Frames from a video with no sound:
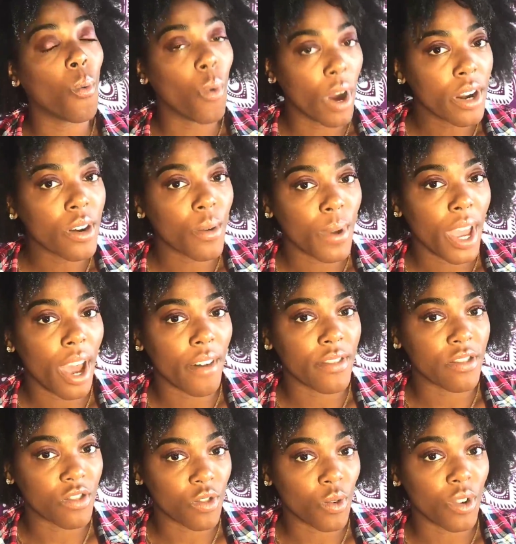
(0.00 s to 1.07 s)
What do we have
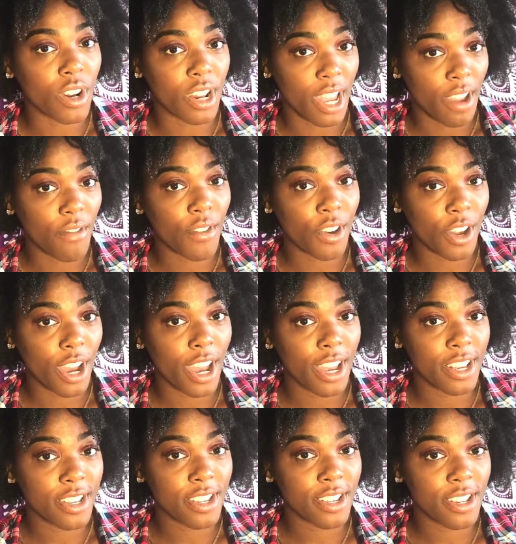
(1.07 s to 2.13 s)
in store today for you
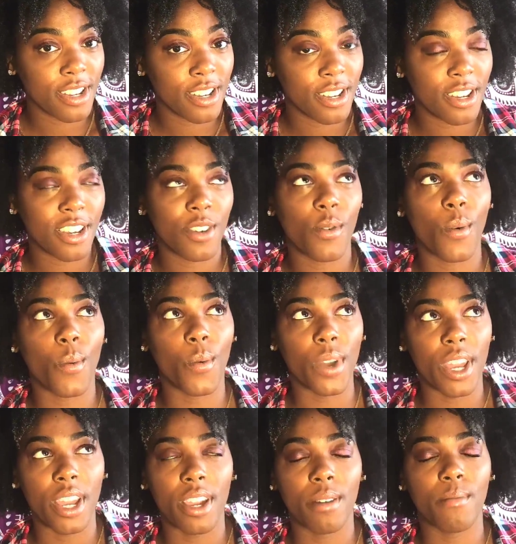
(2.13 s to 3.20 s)
guys?
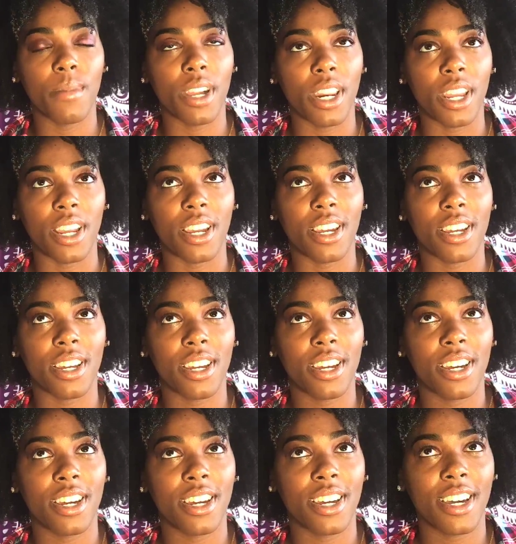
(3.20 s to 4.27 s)
We, meaning
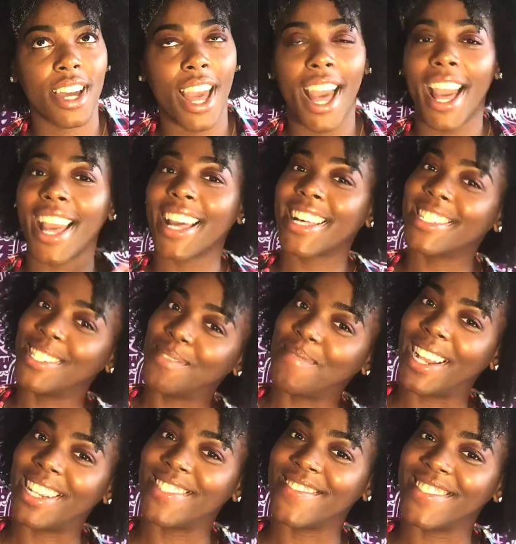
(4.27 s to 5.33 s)

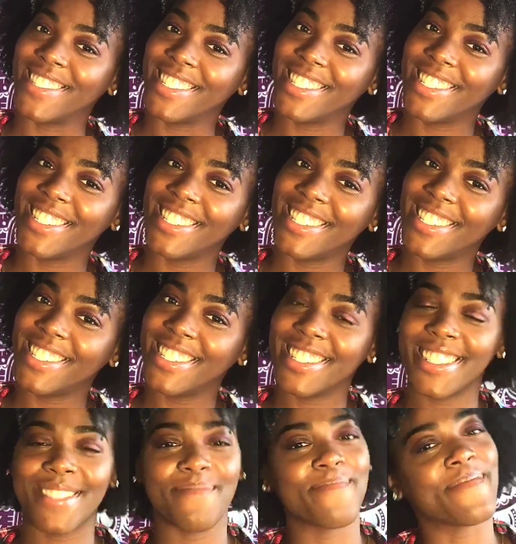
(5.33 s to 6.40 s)
Cleopatra,
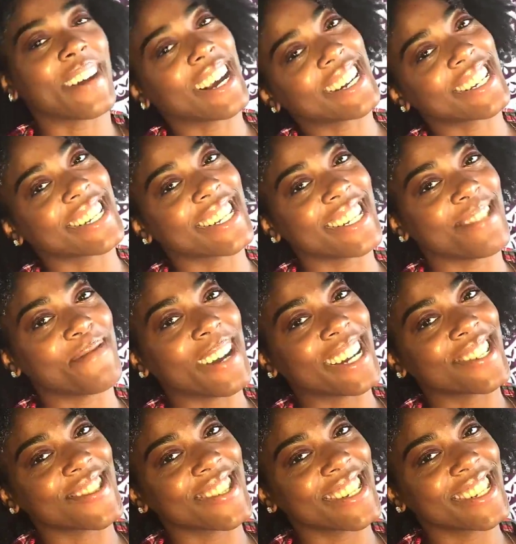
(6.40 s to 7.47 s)
Brandon
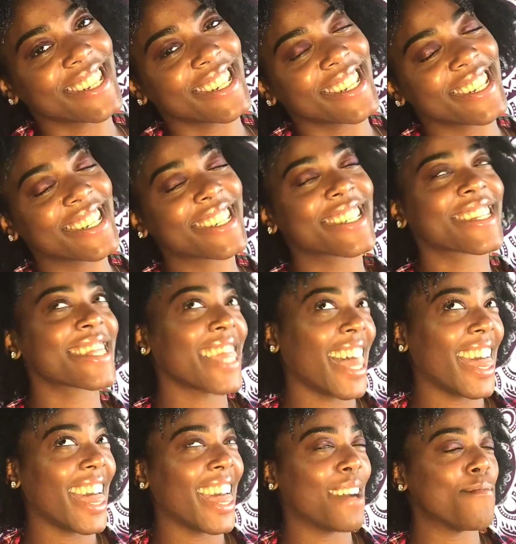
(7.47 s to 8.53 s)
Cleopatra,
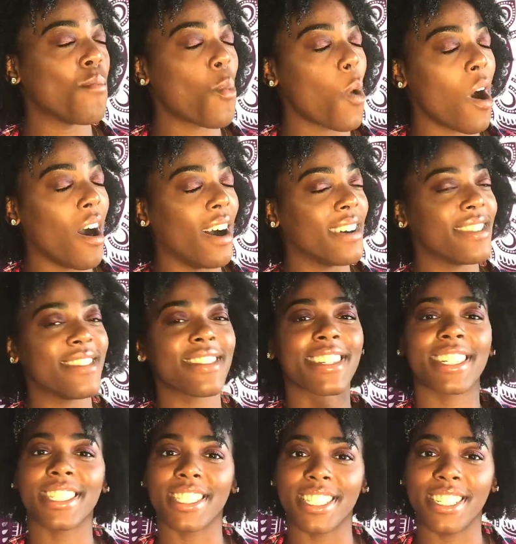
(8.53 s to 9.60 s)
moi,
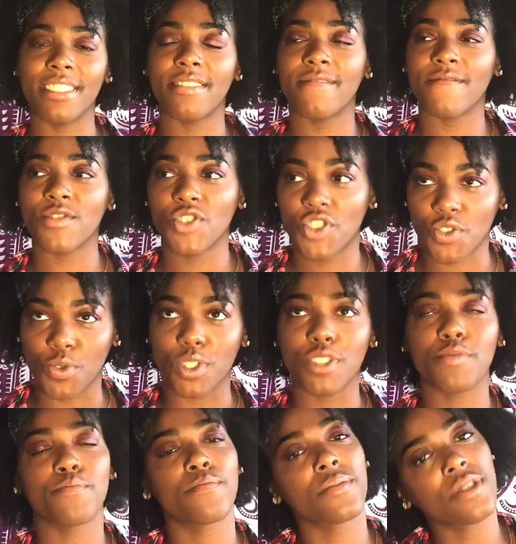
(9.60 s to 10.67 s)
Cle for
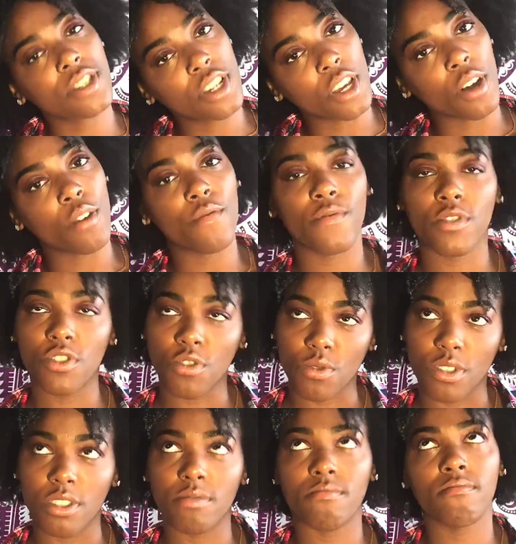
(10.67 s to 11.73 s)
short, Cleo for
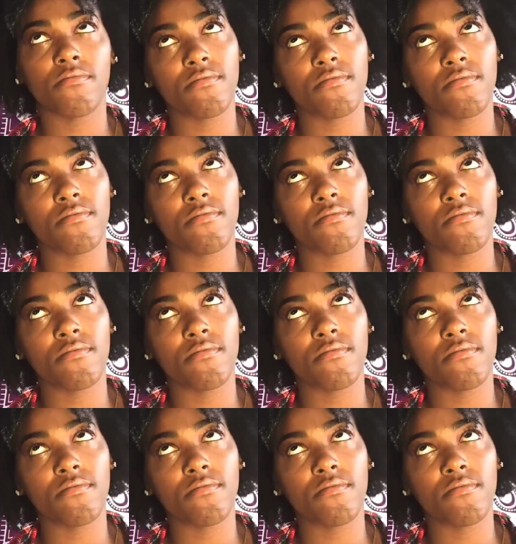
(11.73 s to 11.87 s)
short.